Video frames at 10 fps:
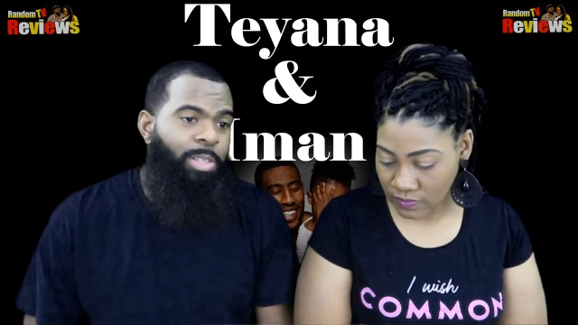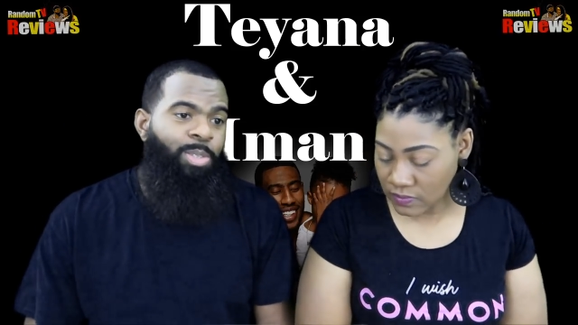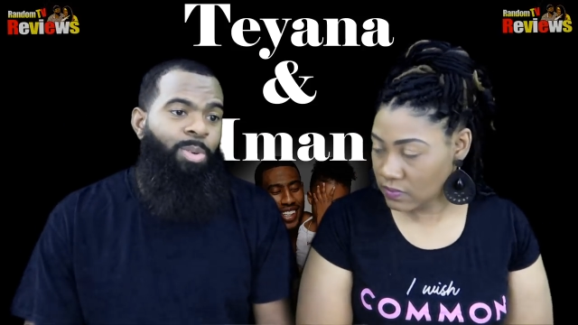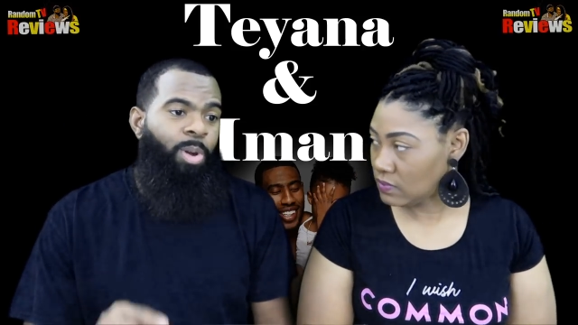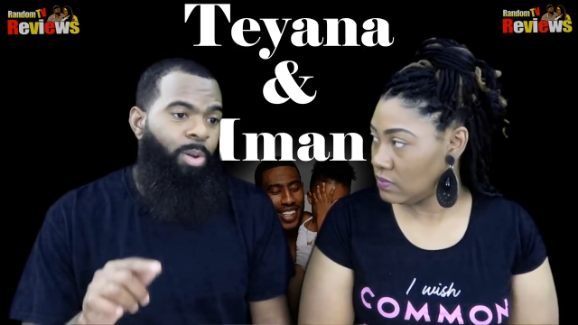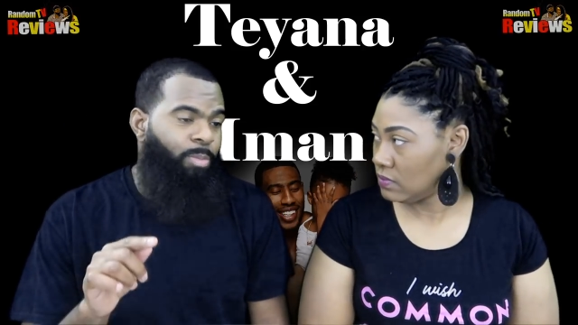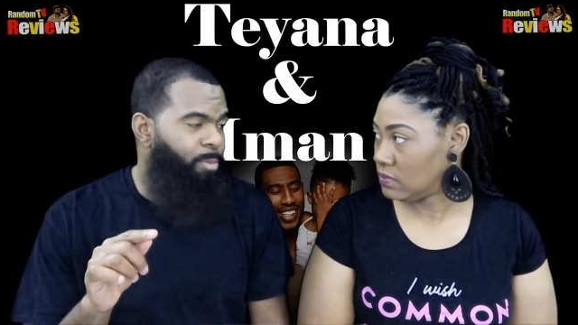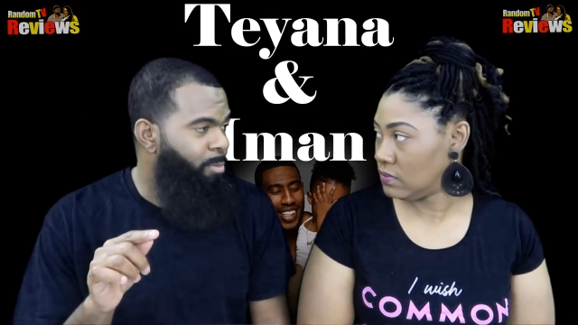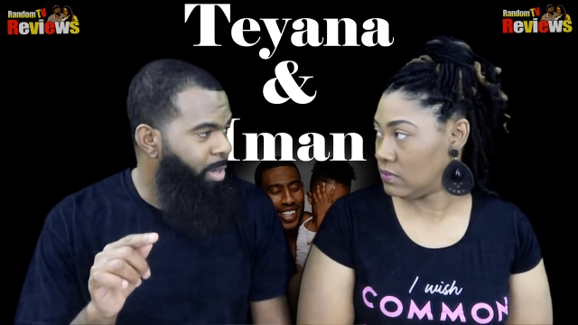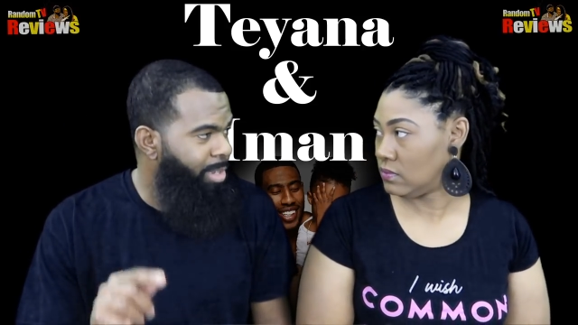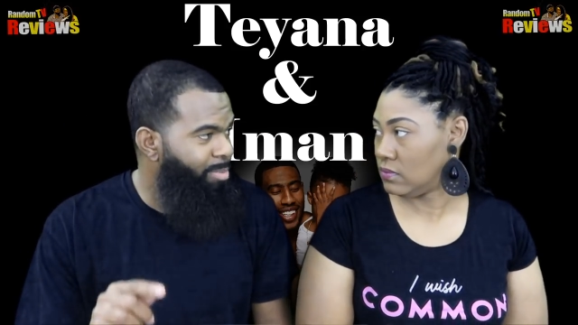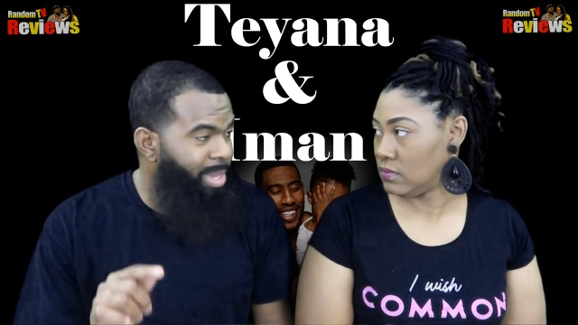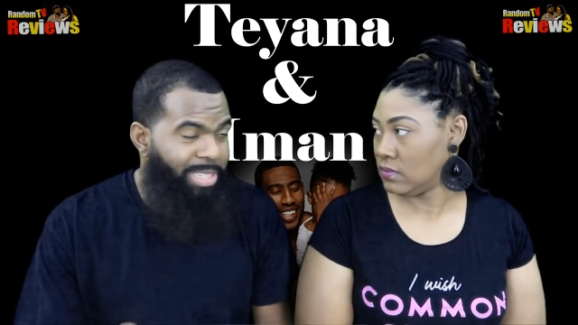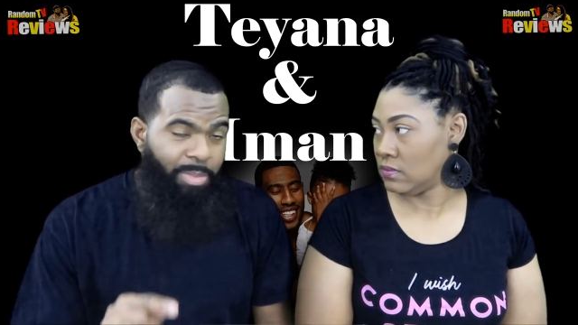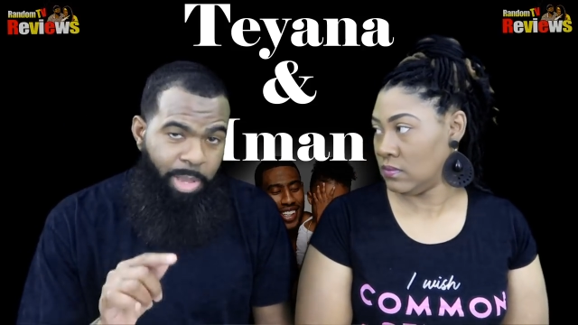Speaker 1: that you are really
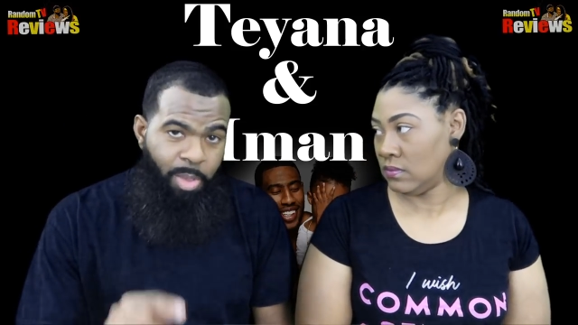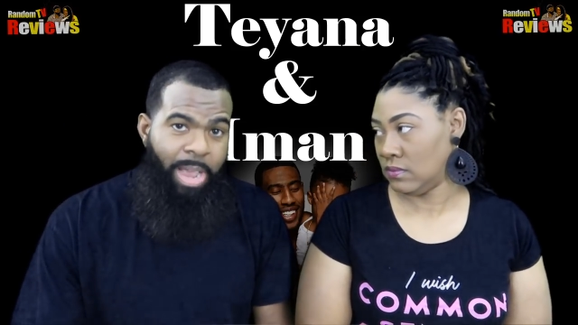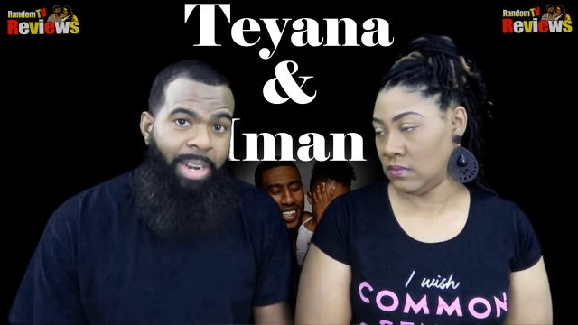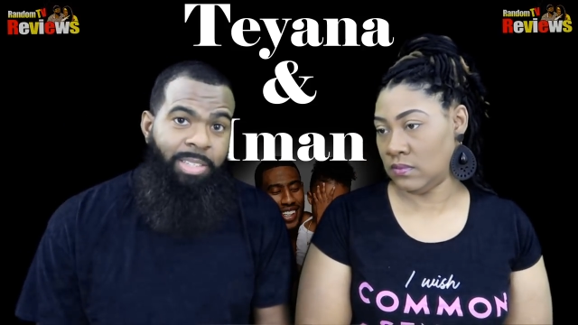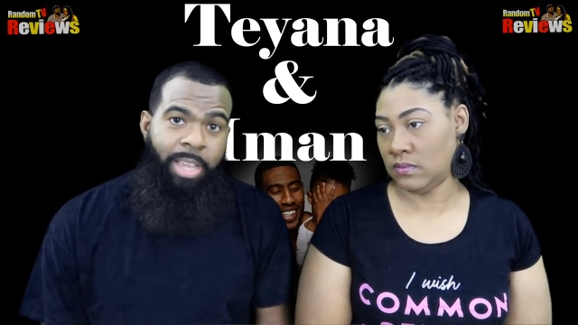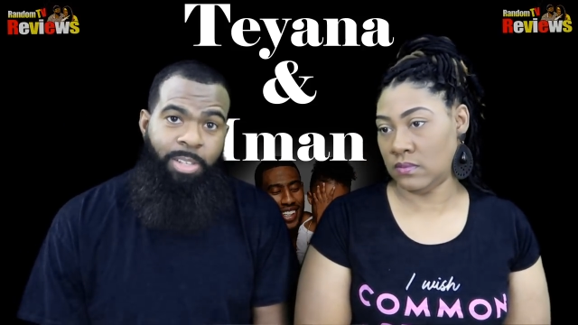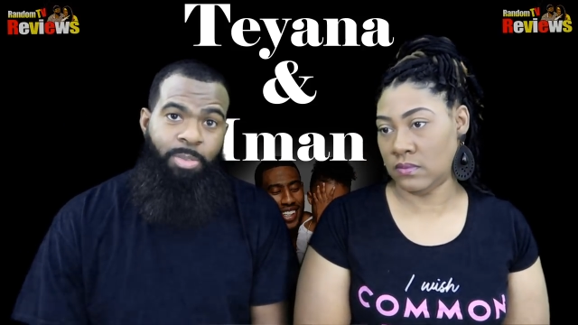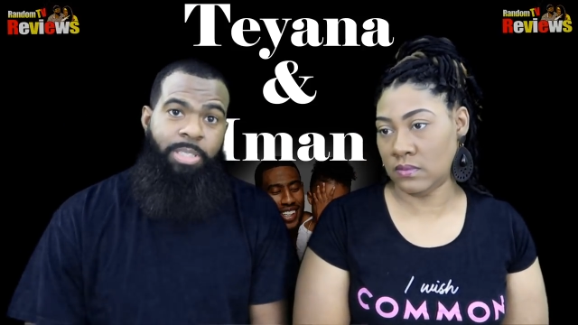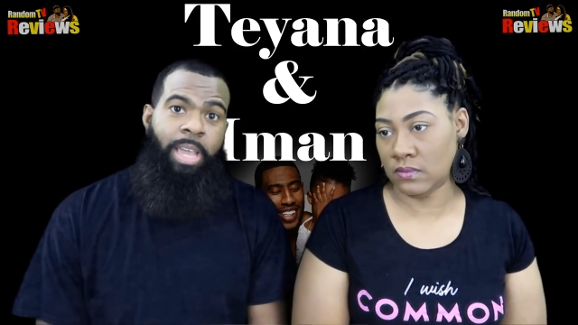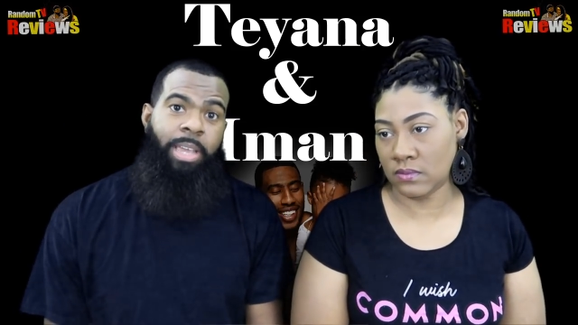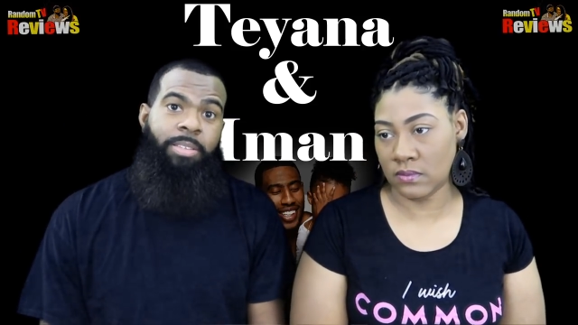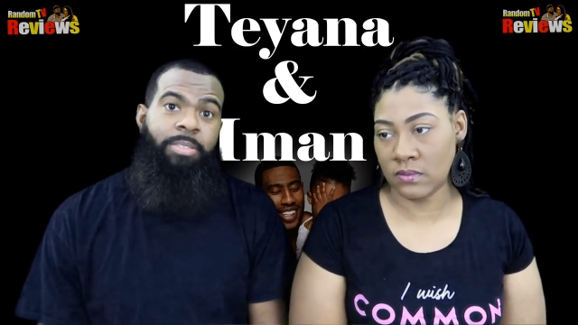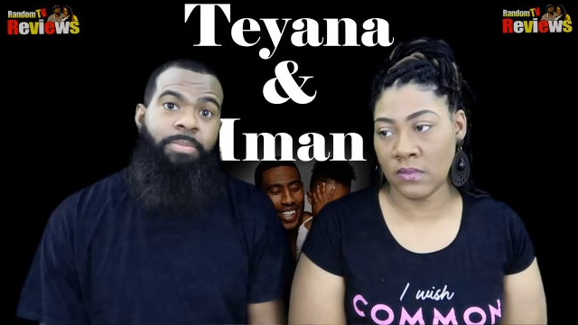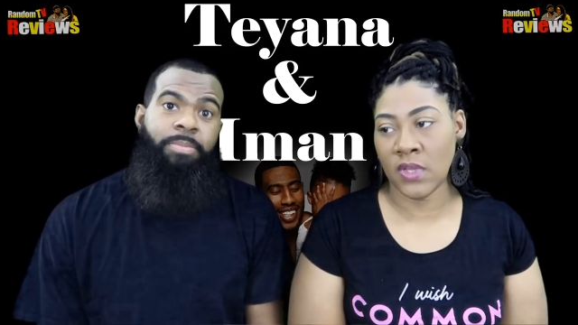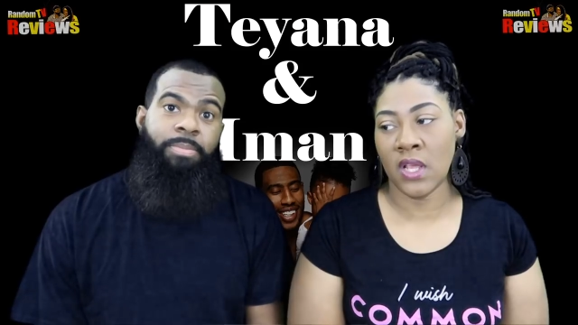busy when you got a schedule
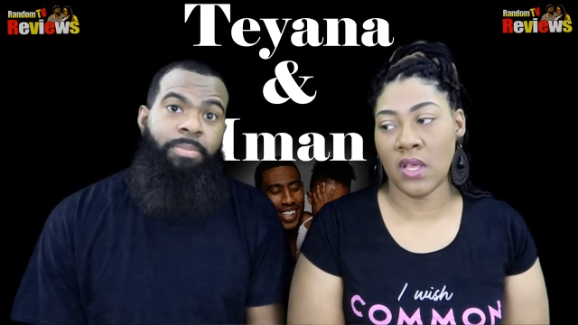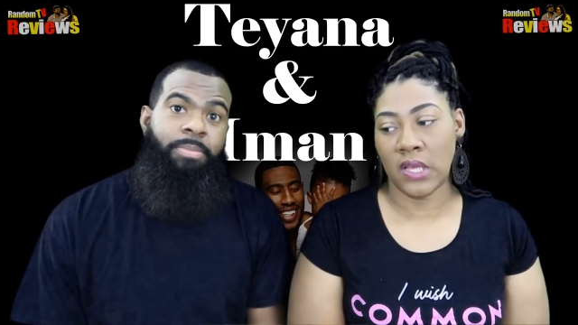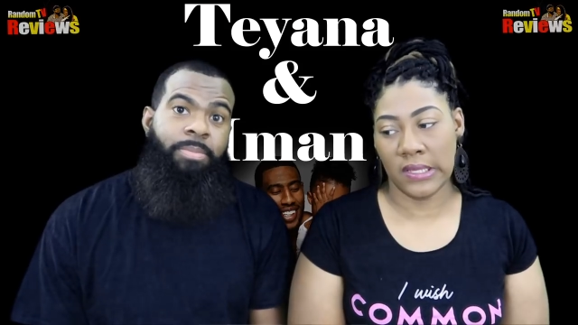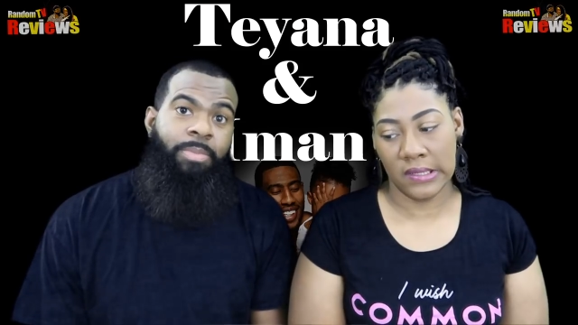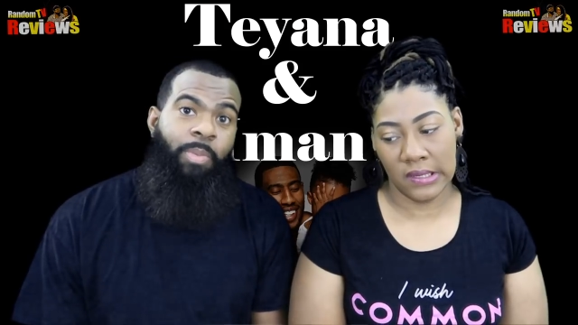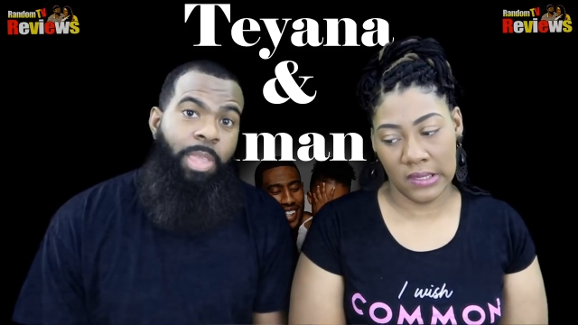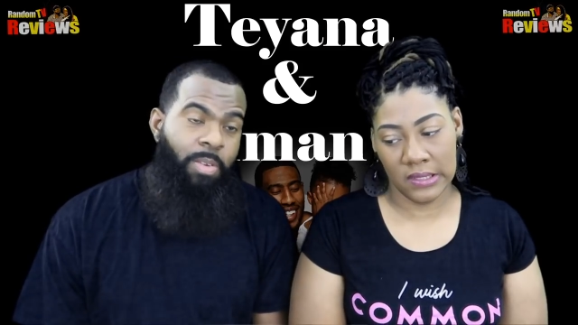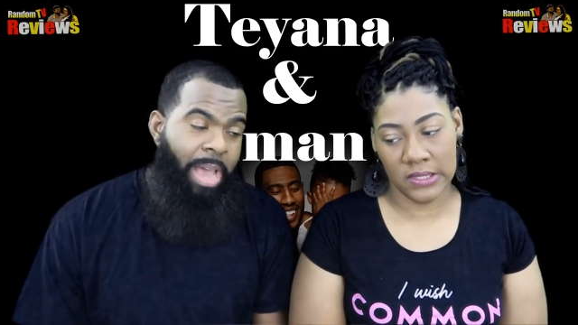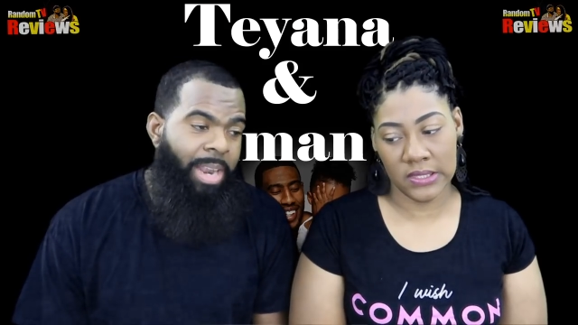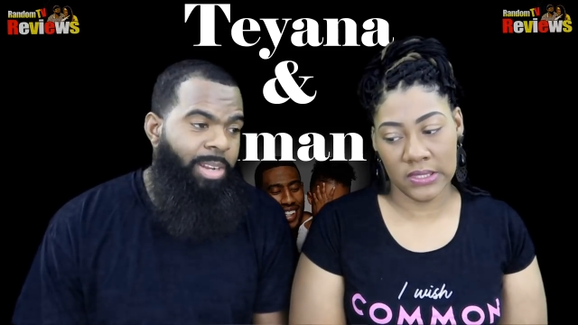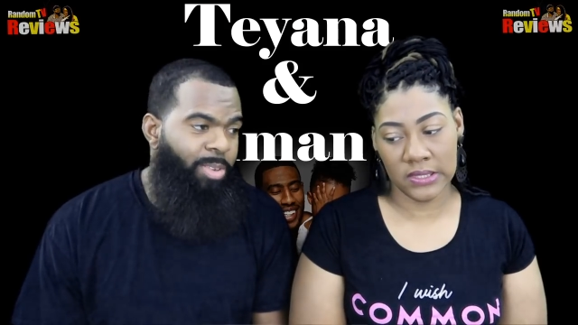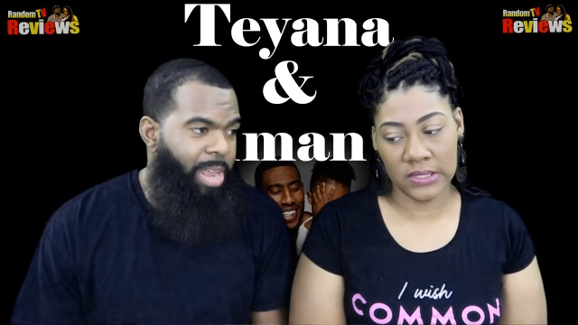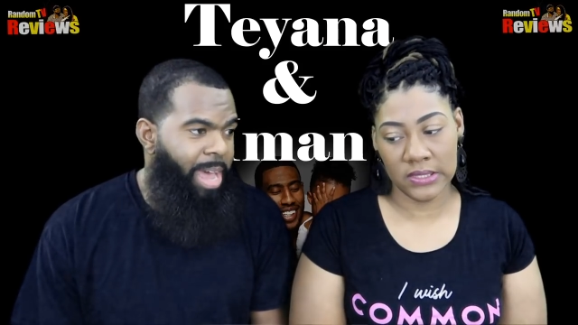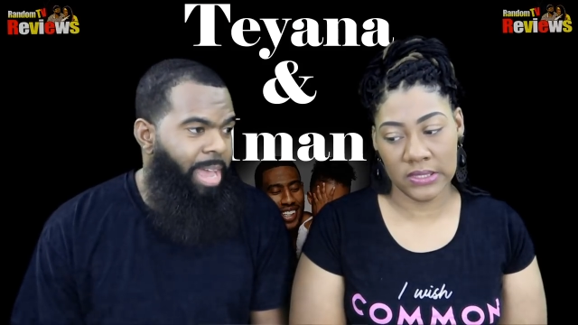sex when you got to do